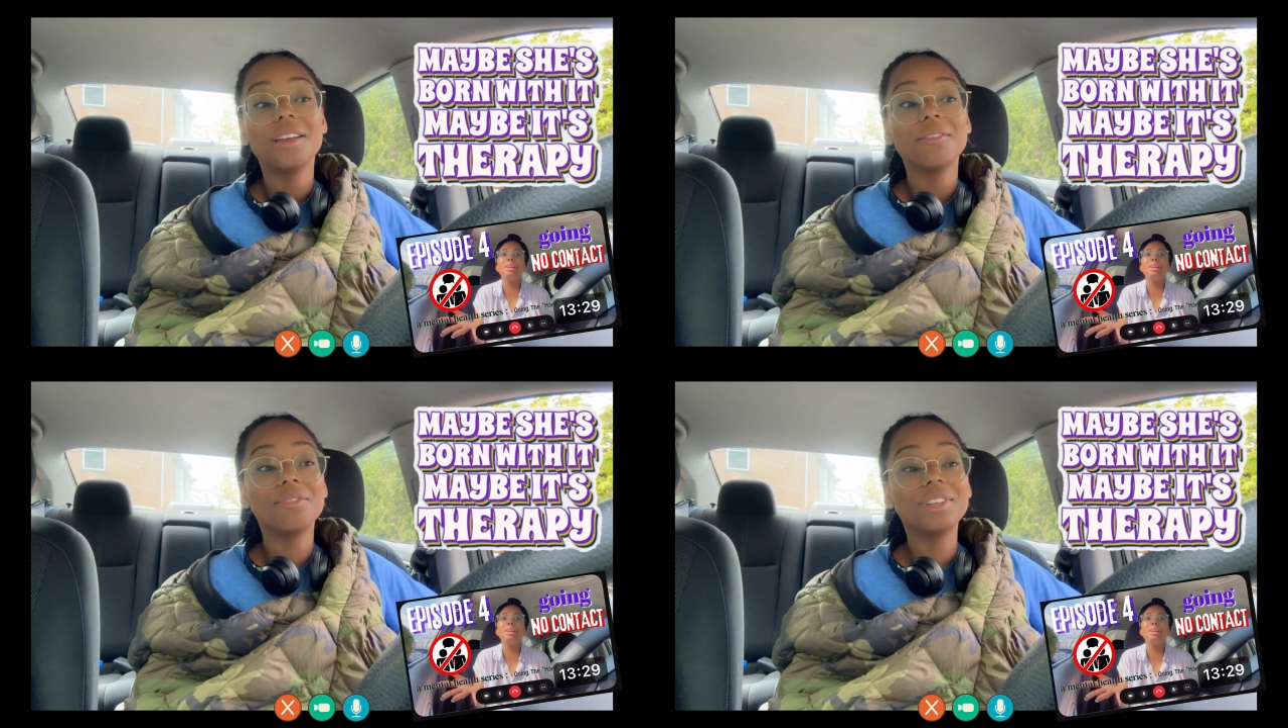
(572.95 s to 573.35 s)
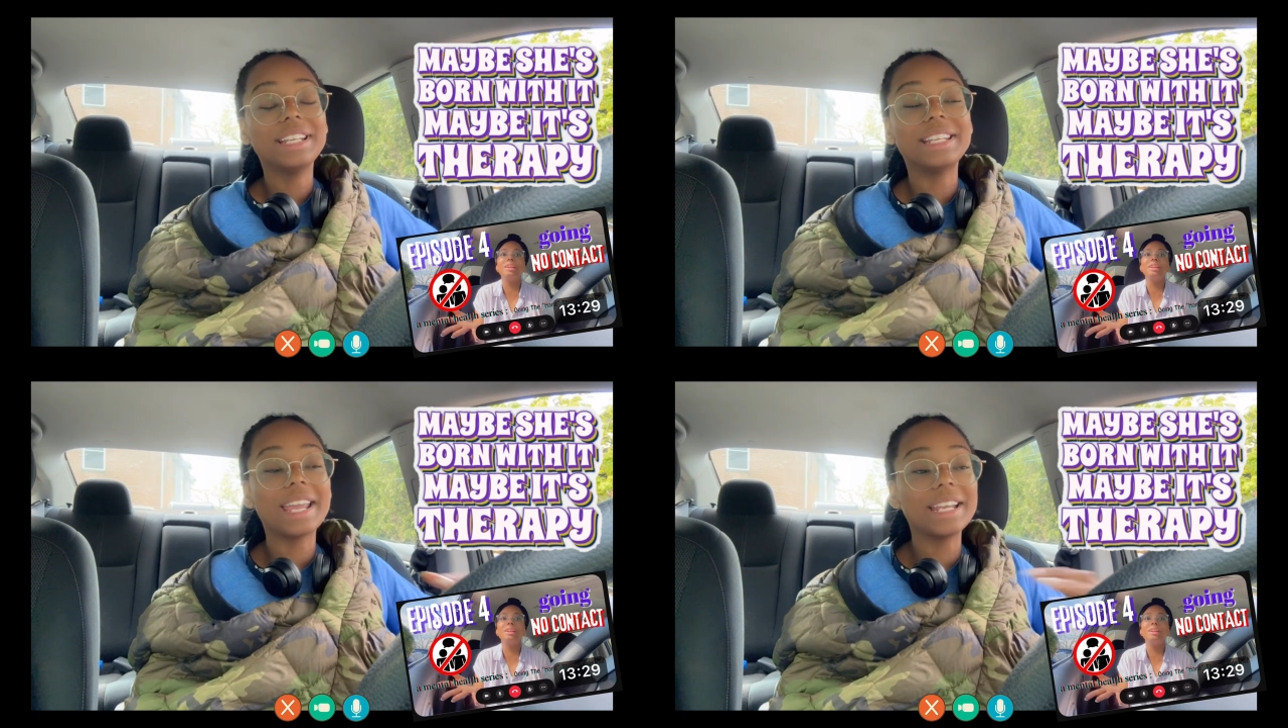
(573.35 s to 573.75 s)
really
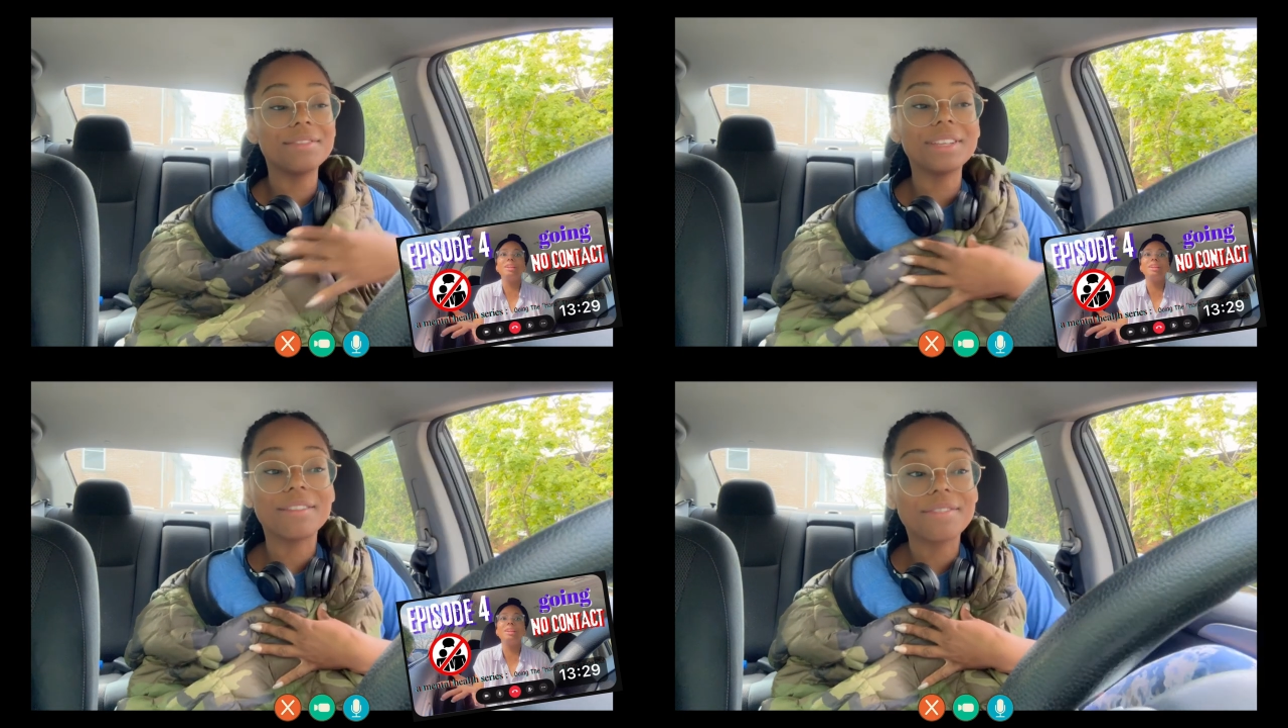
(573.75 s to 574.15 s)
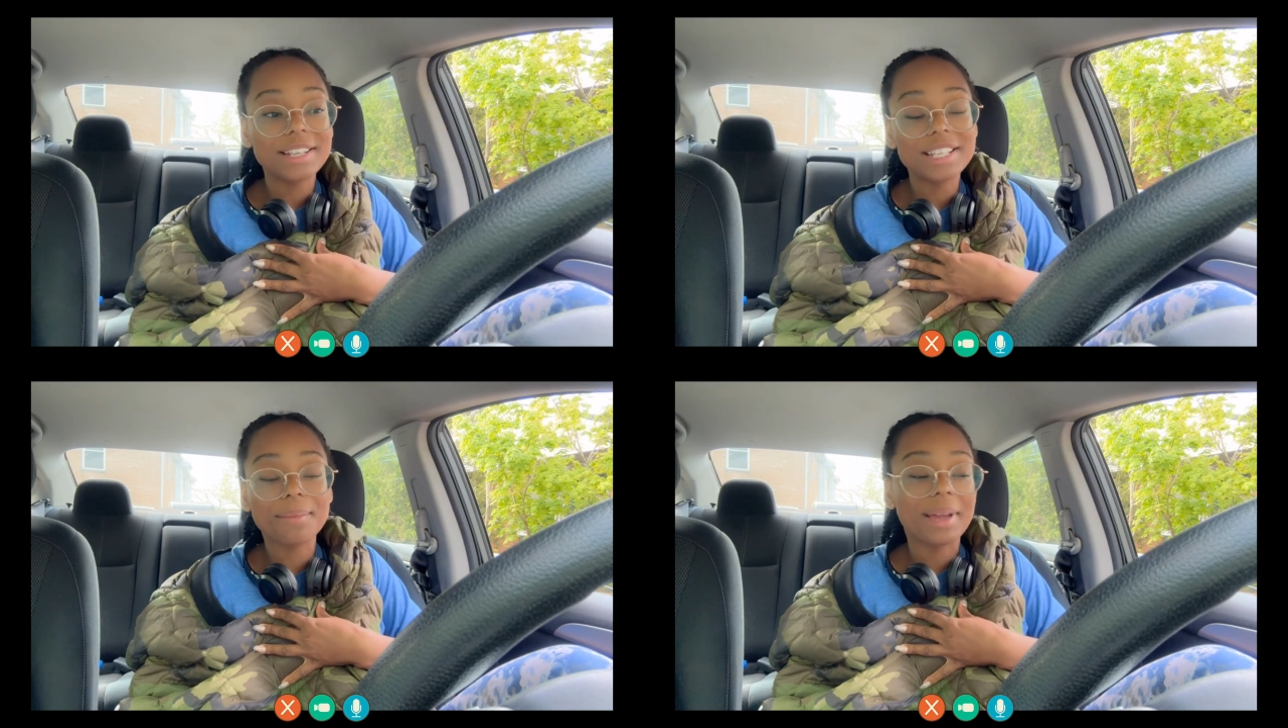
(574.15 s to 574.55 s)
negatively
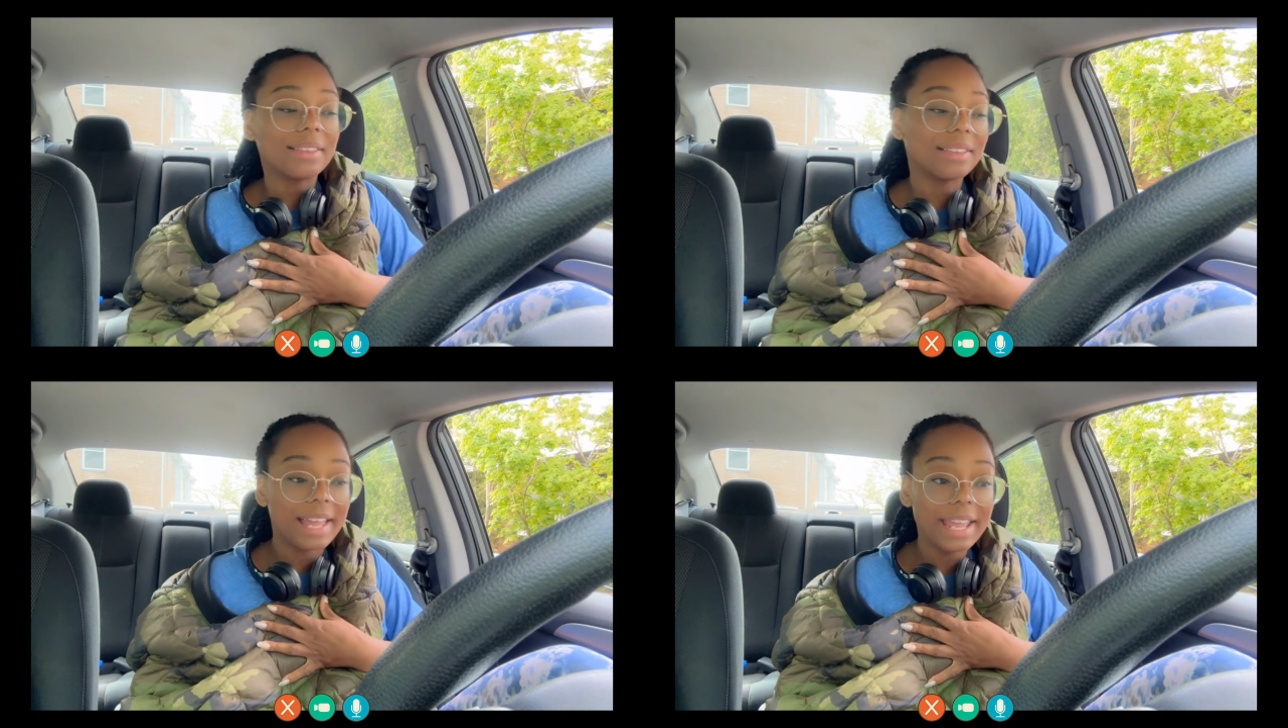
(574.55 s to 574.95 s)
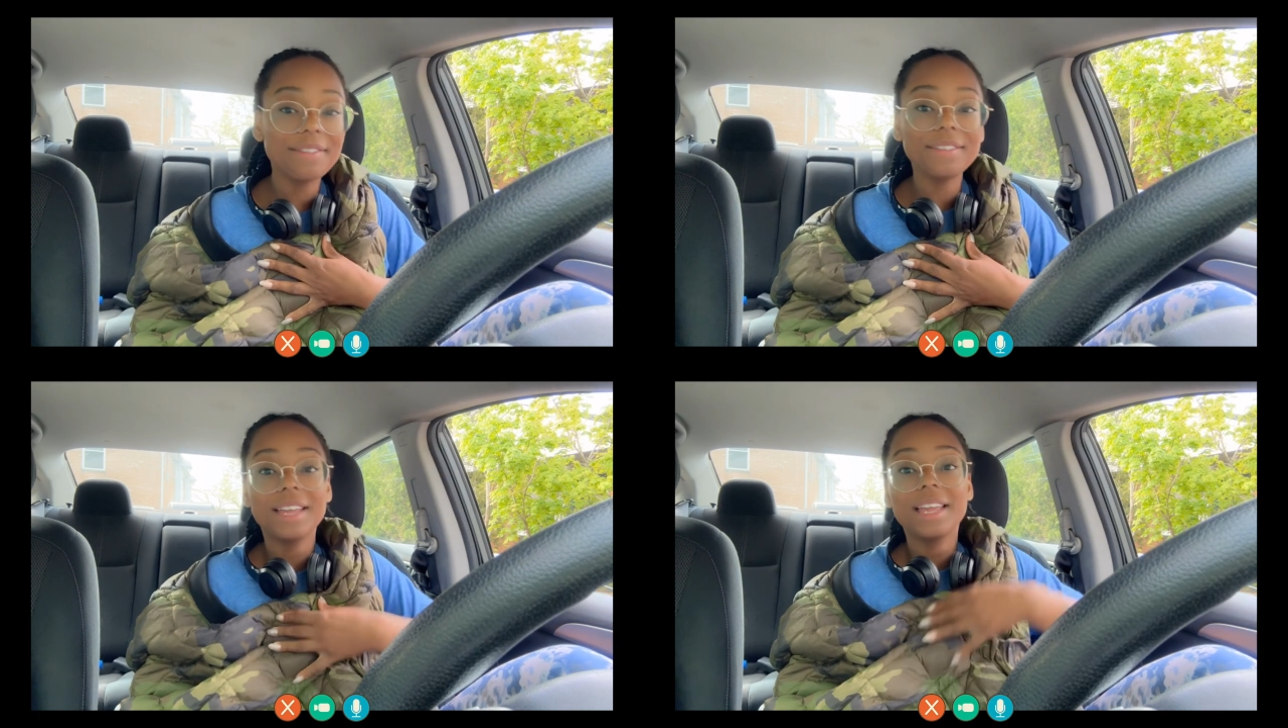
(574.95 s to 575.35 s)
affecting my
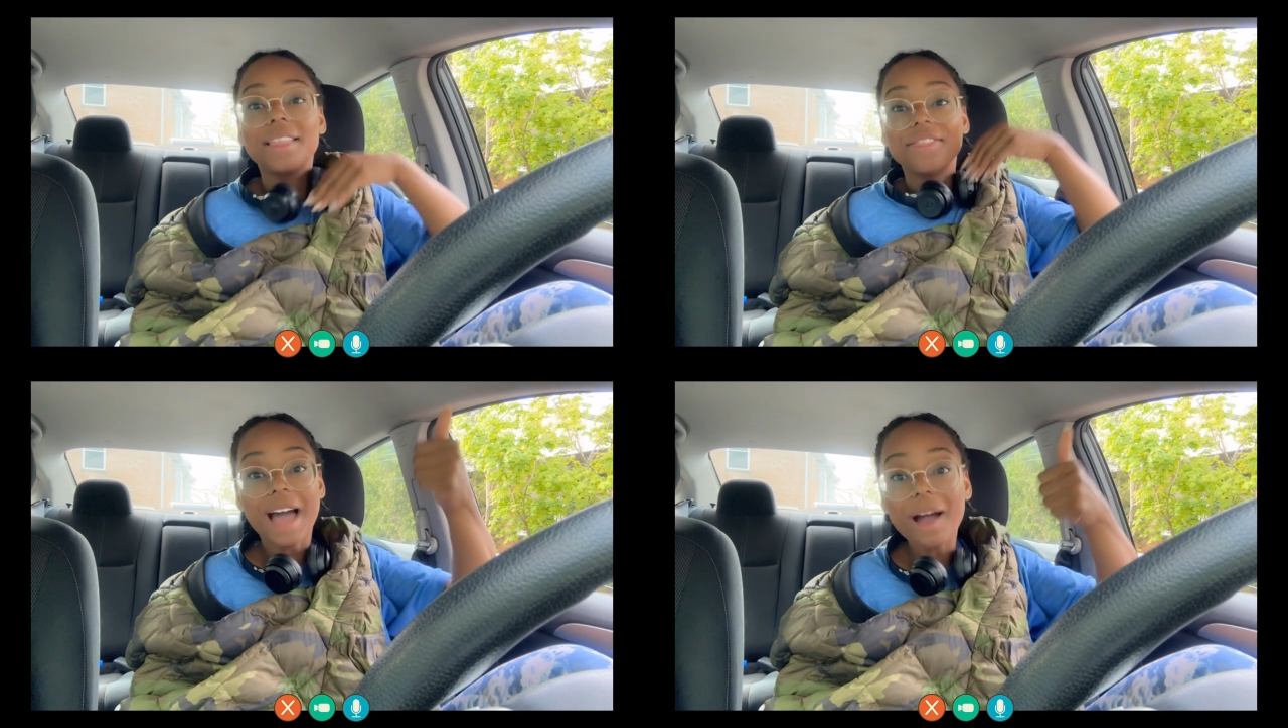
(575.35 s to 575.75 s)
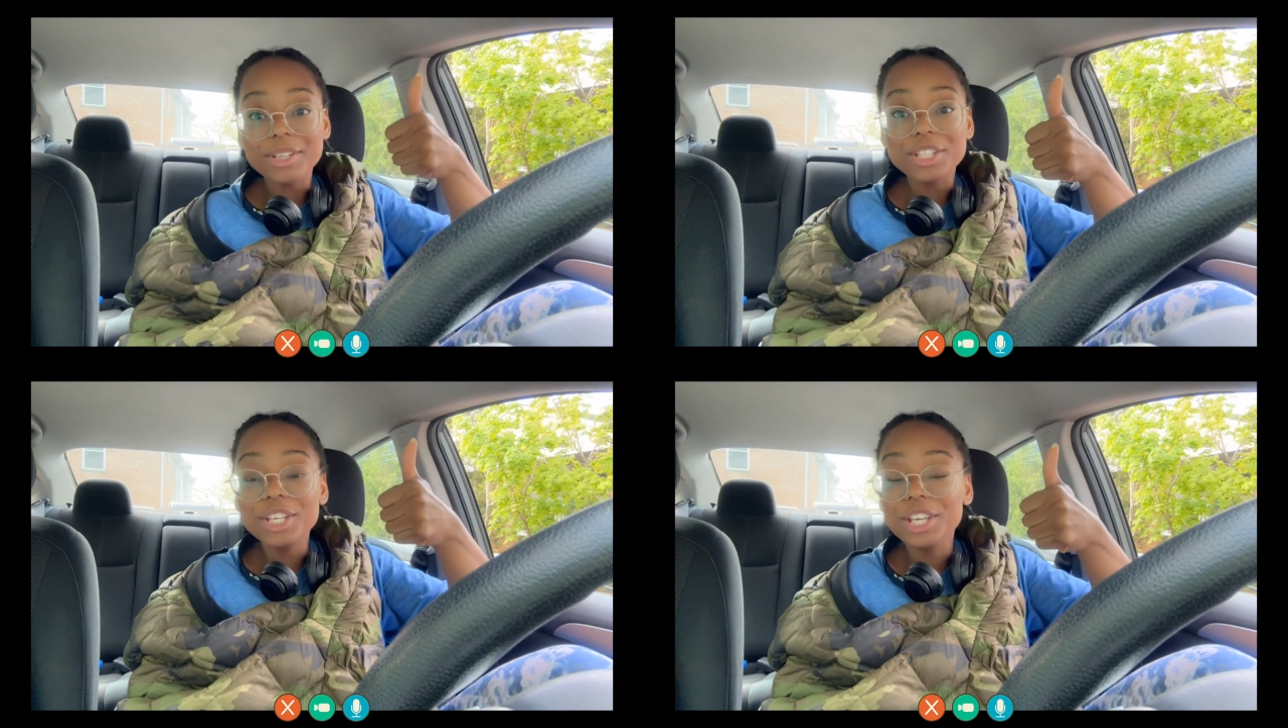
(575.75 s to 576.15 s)
life, that
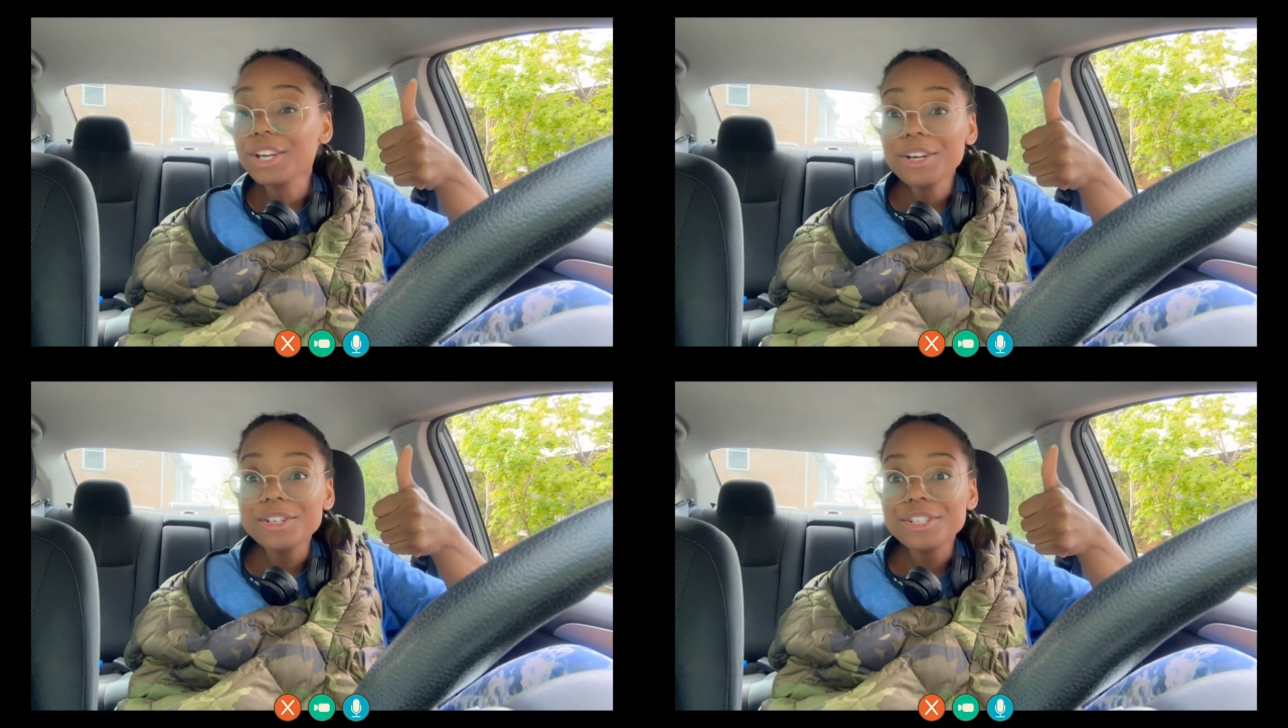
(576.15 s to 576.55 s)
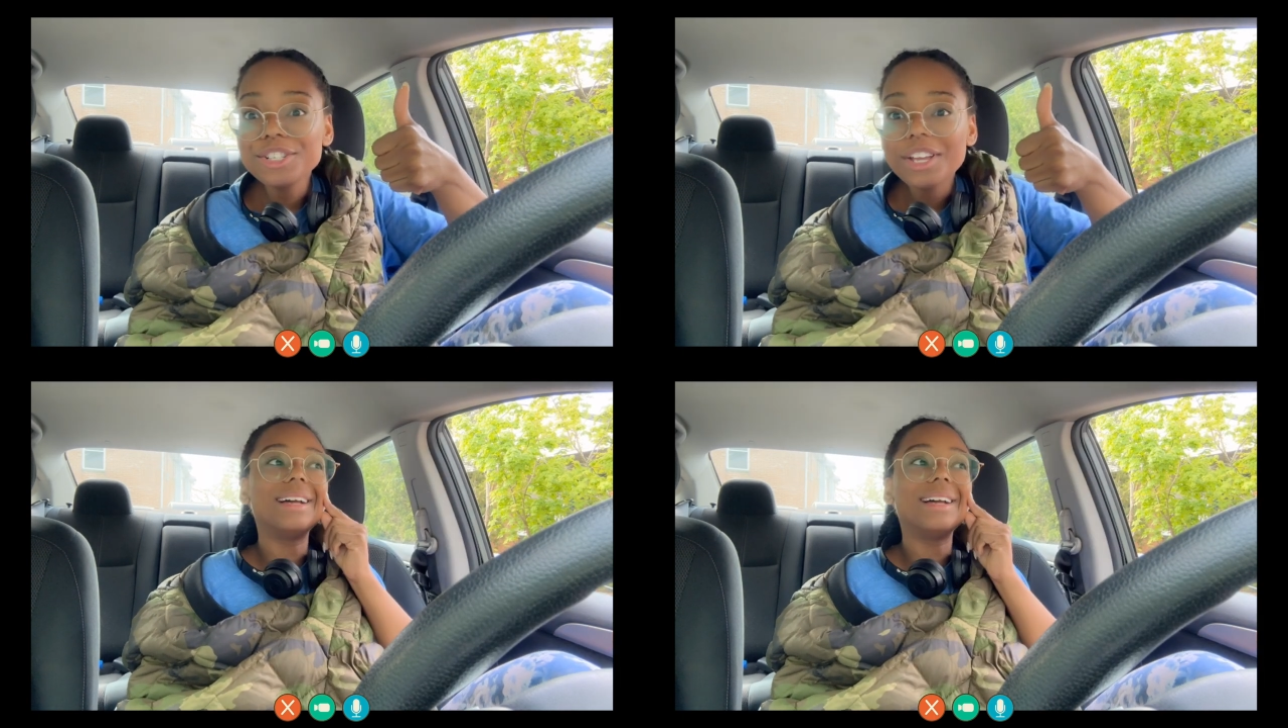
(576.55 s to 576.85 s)
was huge